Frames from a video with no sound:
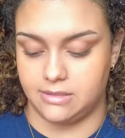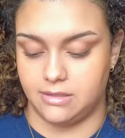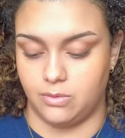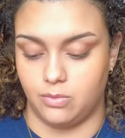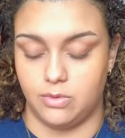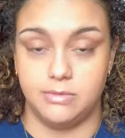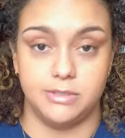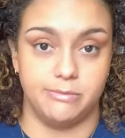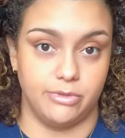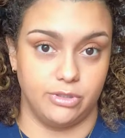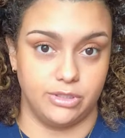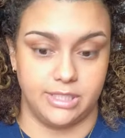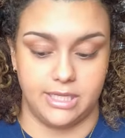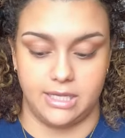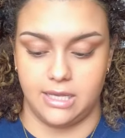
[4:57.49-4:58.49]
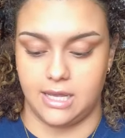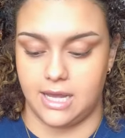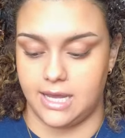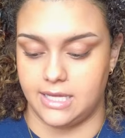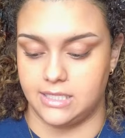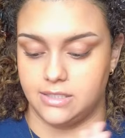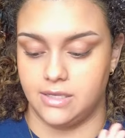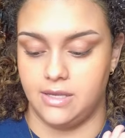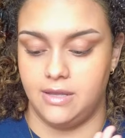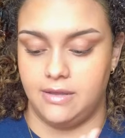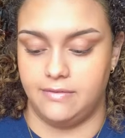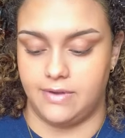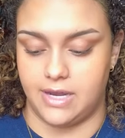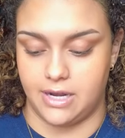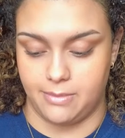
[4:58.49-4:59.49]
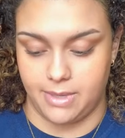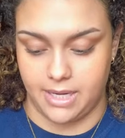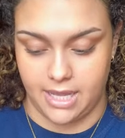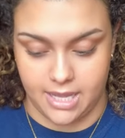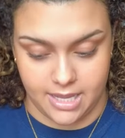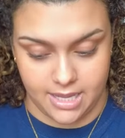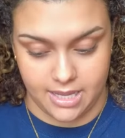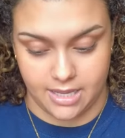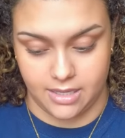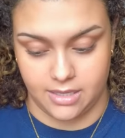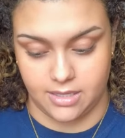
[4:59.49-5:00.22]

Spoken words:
the woman's multi, has vitamin A,